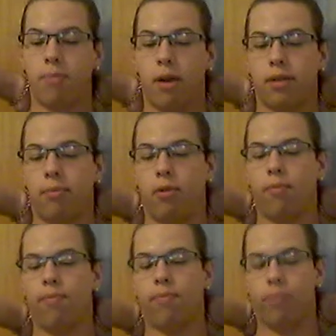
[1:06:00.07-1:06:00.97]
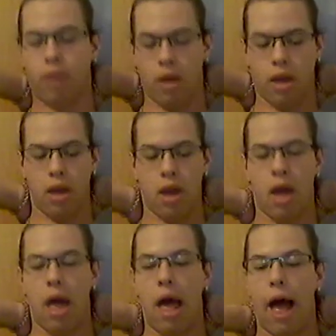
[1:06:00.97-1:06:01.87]
possible.
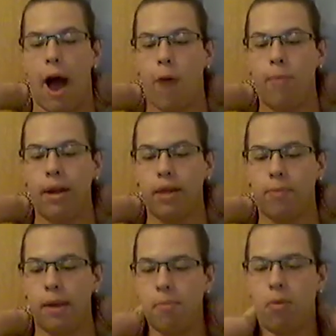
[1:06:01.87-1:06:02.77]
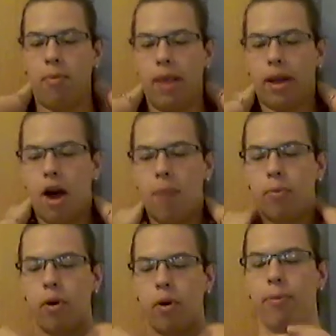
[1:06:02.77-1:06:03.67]
How many people make up
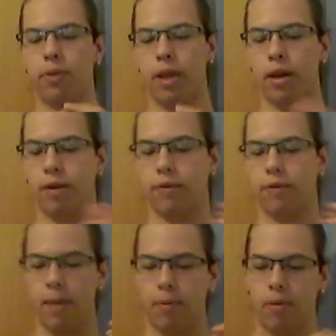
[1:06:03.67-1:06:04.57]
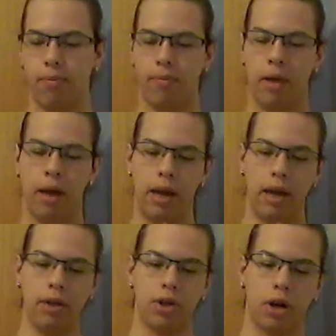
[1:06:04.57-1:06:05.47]
a representative sample?
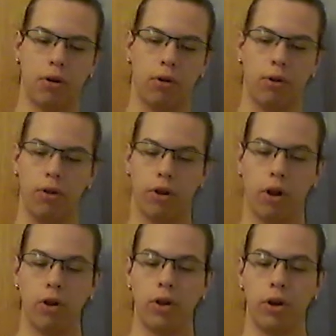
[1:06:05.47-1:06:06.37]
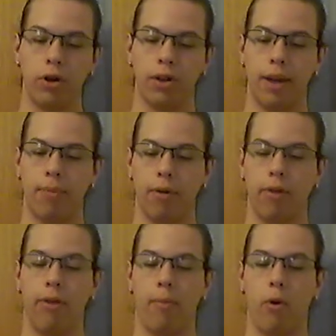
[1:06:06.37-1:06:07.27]
In general, the larger your
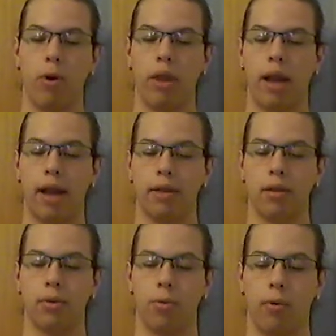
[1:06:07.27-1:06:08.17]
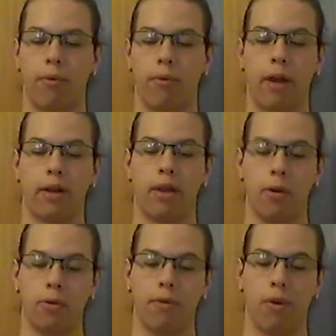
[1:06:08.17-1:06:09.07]
sample, the more the answers will reflect
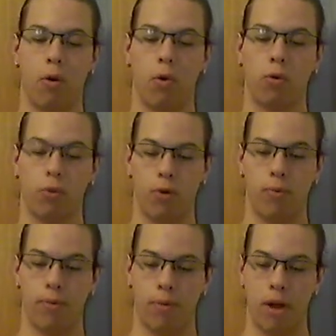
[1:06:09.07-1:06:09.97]
those of the whole group.